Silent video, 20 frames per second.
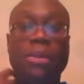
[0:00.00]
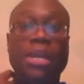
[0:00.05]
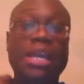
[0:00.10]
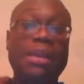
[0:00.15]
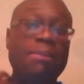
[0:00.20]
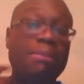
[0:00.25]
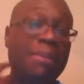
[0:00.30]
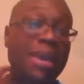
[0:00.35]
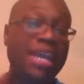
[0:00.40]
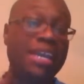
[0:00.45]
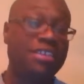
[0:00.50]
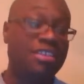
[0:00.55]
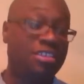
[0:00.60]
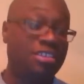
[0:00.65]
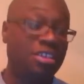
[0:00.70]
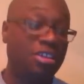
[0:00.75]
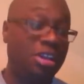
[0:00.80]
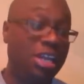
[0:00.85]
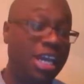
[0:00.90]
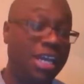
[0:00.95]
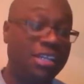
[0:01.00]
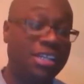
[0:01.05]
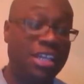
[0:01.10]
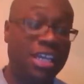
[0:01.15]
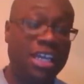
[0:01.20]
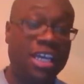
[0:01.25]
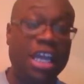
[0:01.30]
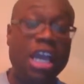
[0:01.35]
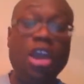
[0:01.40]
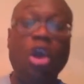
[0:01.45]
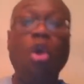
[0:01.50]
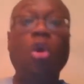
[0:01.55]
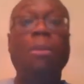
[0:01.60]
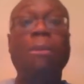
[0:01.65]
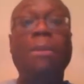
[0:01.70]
and it makes selecting or